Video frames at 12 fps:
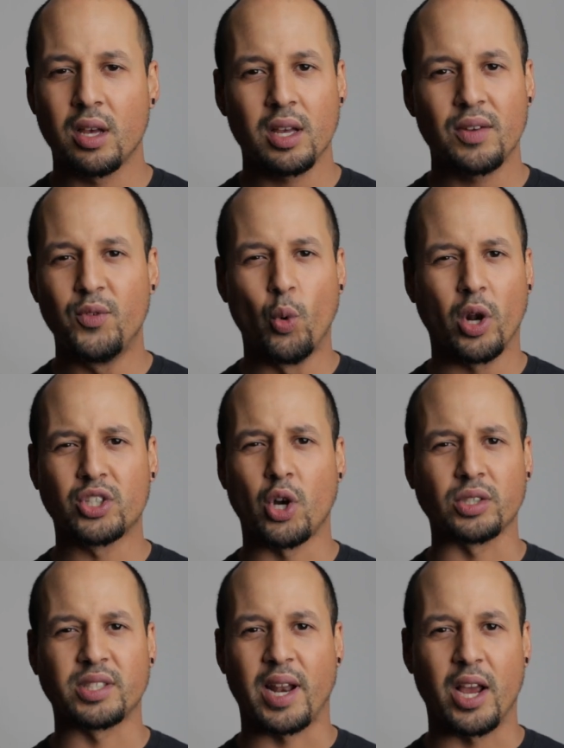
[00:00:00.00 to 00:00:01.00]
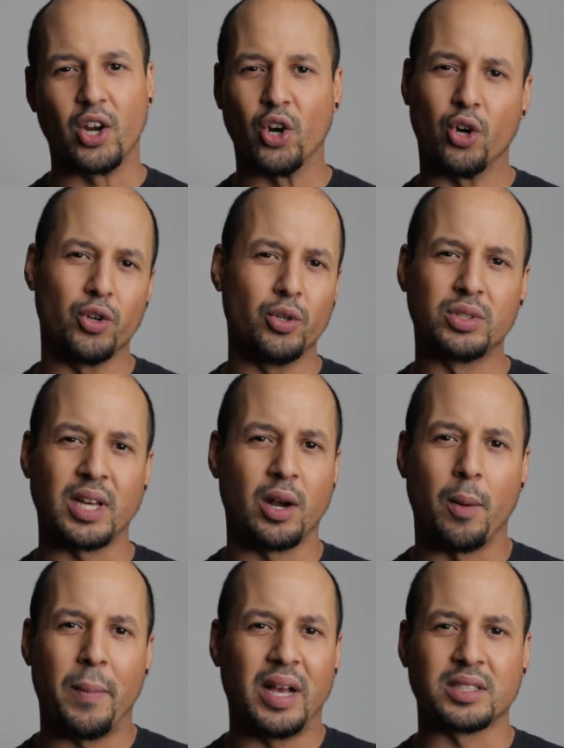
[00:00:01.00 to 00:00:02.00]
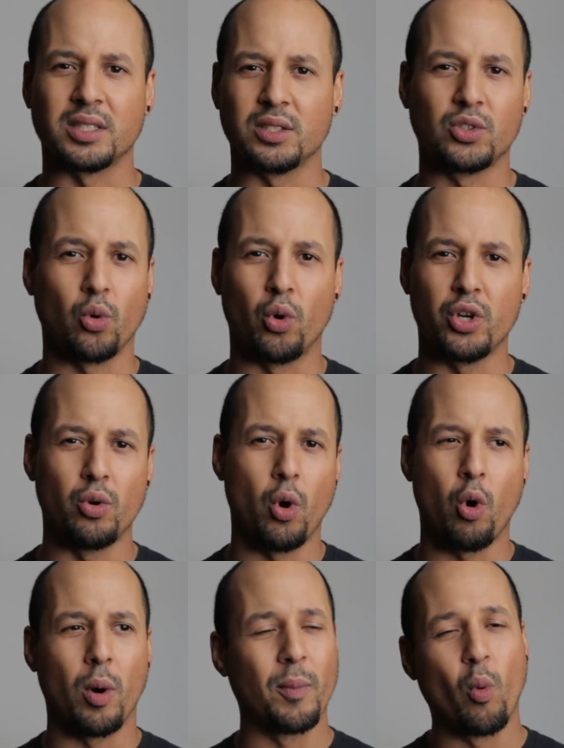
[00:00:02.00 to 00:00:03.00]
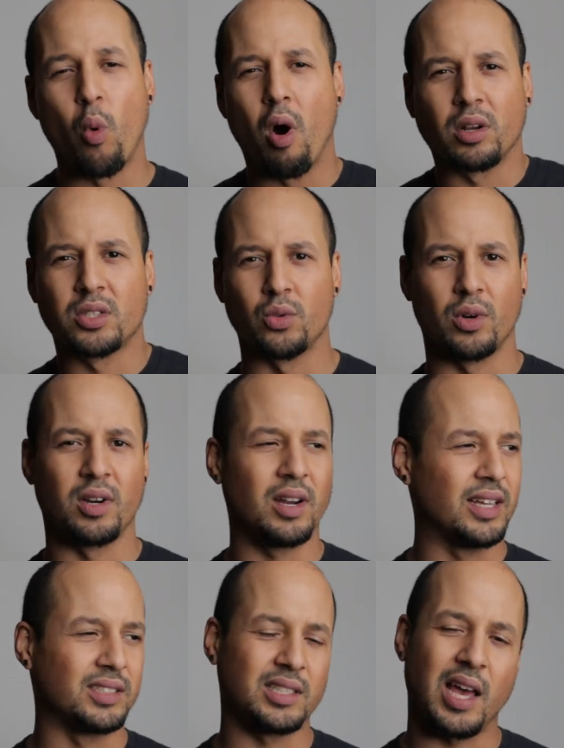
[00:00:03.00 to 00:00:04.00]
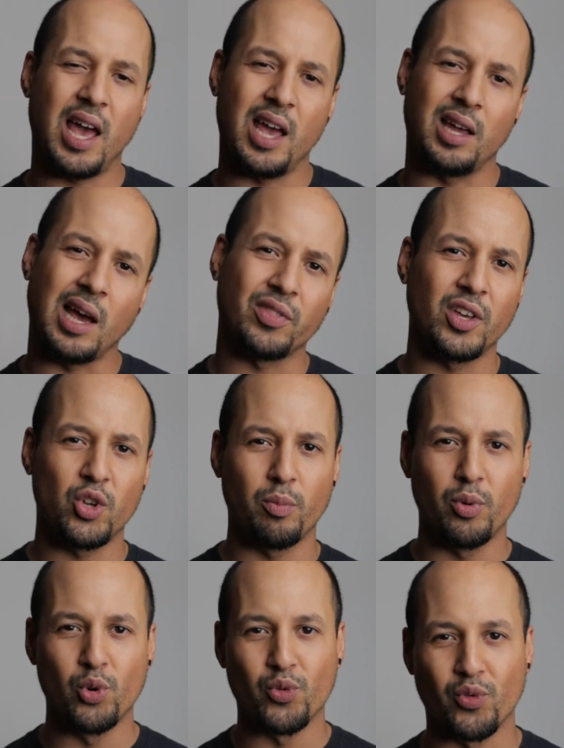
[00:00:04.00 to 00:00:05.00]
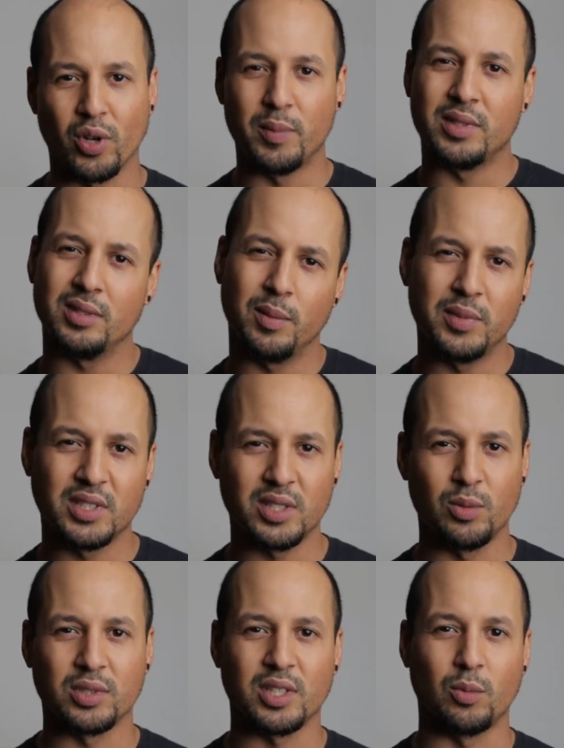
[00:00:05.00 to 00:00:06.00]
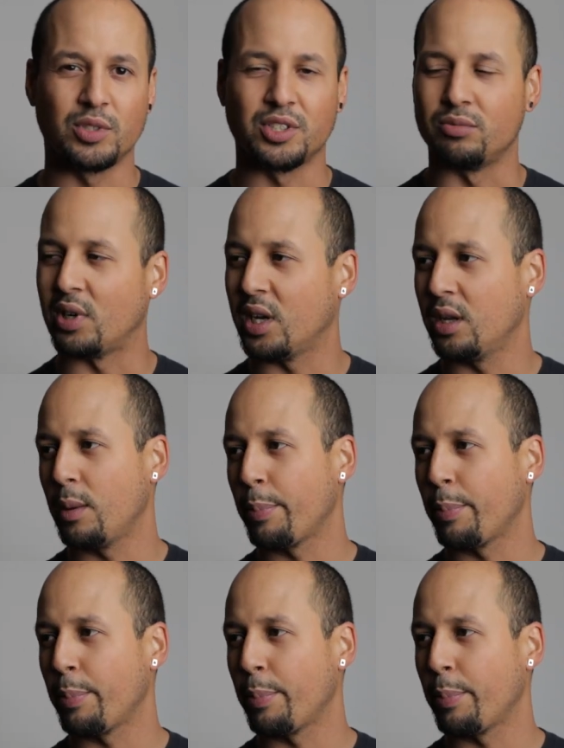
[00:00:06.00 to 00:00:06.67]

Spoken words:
if you want to talk to that girl, you send her a message, or you go up and walk to her and say, hey, I think you're beautiful. Let me see what's up with you, right?